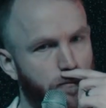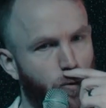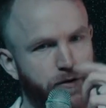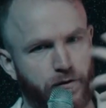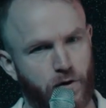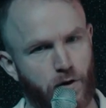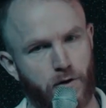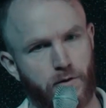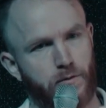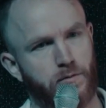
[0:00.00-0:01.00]
what's
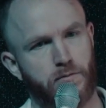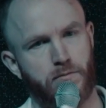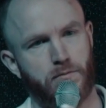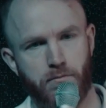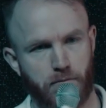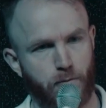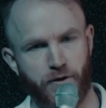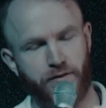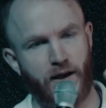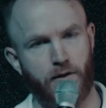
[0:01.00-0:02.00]
your,
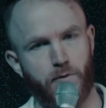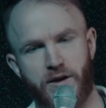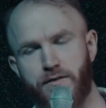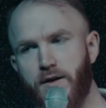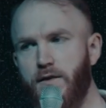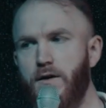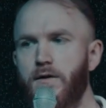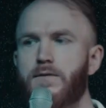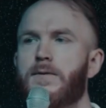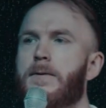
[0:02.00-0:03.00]
what's kind of the reasoning there?
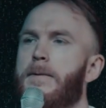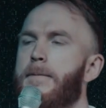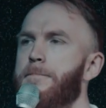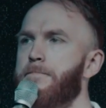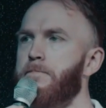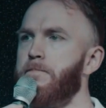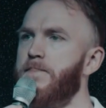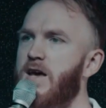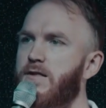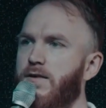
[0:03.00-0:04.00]

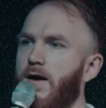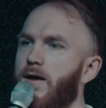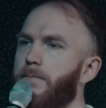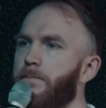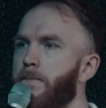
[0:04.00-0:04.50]
He said,